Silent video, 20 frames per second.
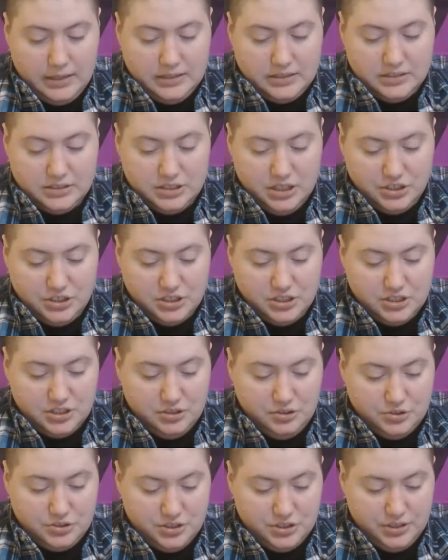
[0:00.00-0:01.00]
Such
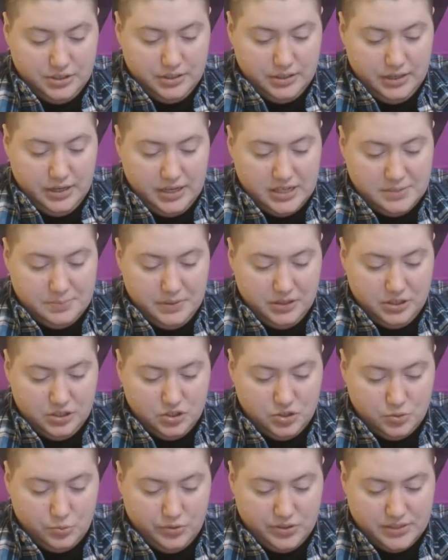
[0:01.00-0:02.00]
exclusion has been the
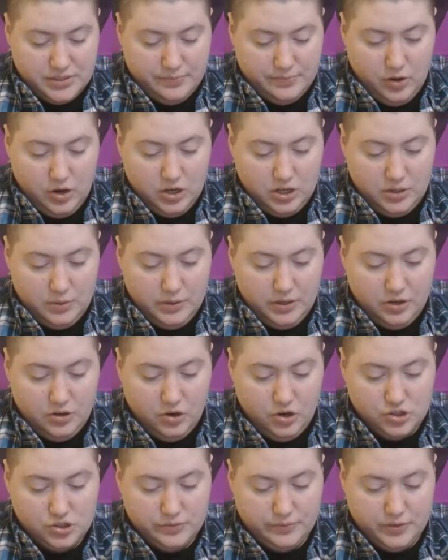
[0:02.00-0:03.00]
source of ongoing
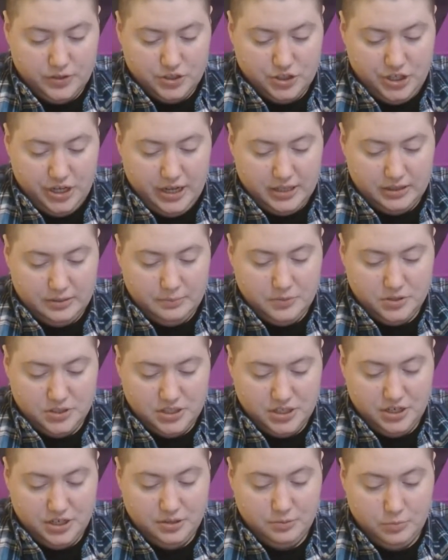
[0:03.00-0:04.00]
controversy at the
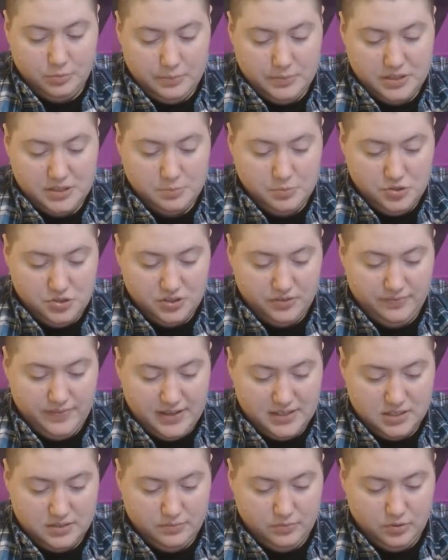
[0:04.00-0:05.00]
Michigan Women's Music
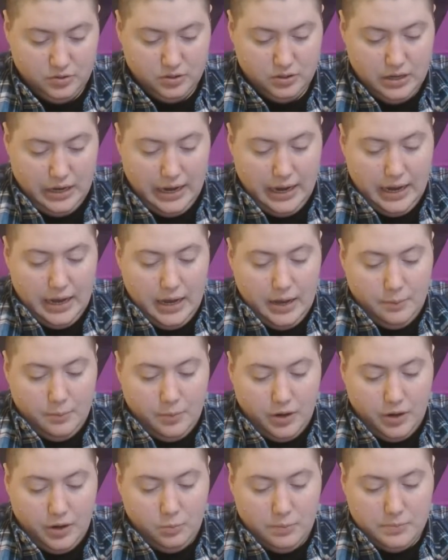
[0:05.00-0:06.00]
Festival,
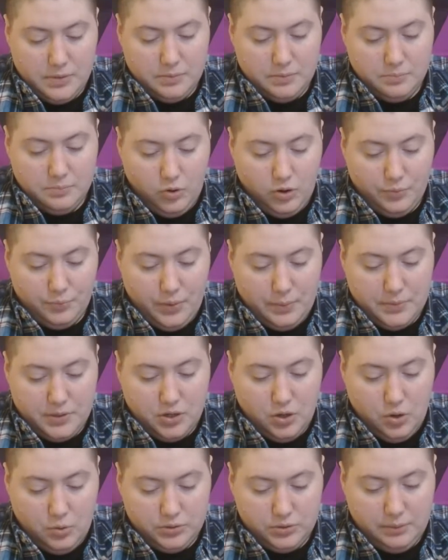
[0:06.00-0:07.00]
where a women-born
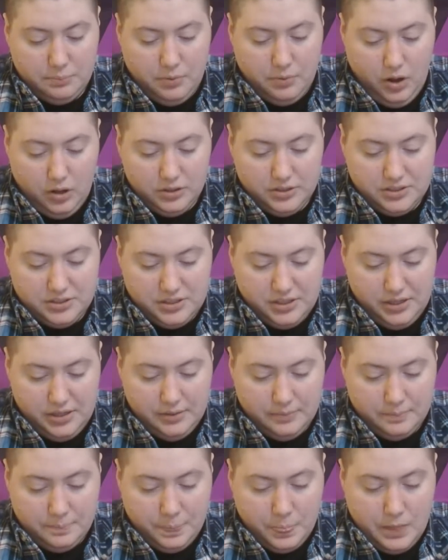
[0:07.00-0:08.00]
women-only policy
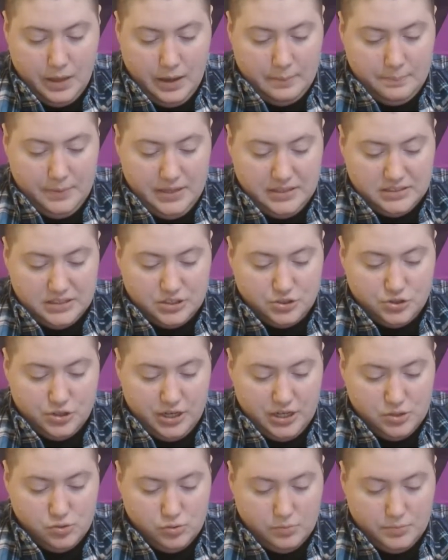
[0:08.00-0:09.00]
means that
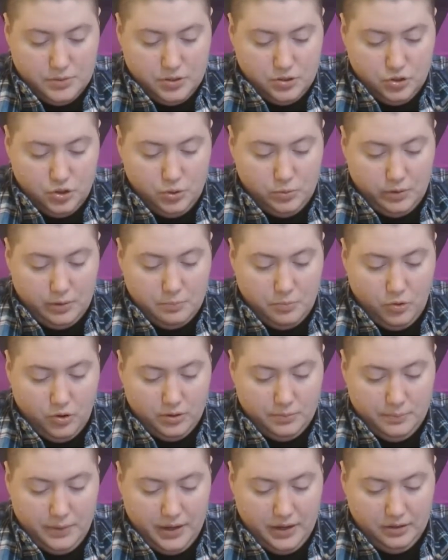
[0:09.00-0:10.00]
trans women who were
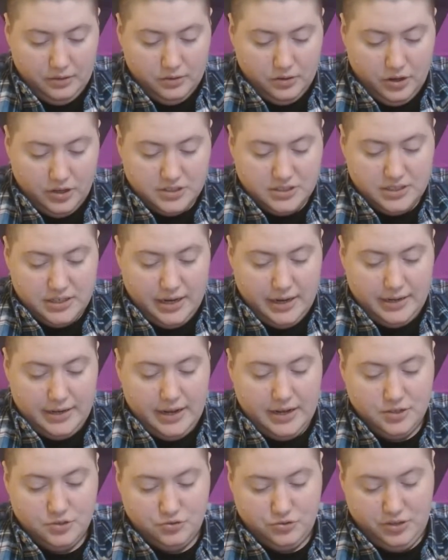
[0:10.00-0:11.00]
born male are denied
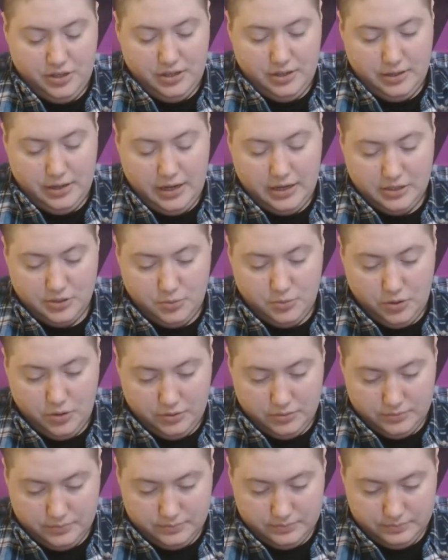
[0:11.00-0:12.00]
entry, end quote.